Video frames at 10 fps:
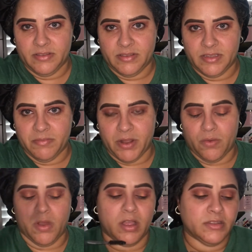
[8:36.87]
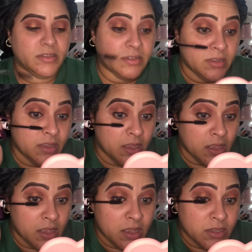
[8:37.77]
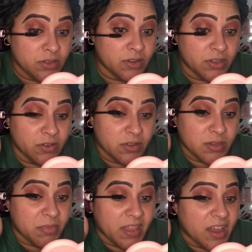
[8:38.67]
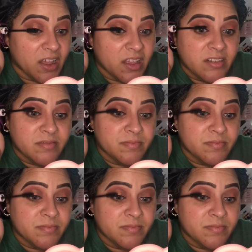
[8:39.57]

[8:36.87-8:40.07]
It's a better wand. So we're going to throw some of that on.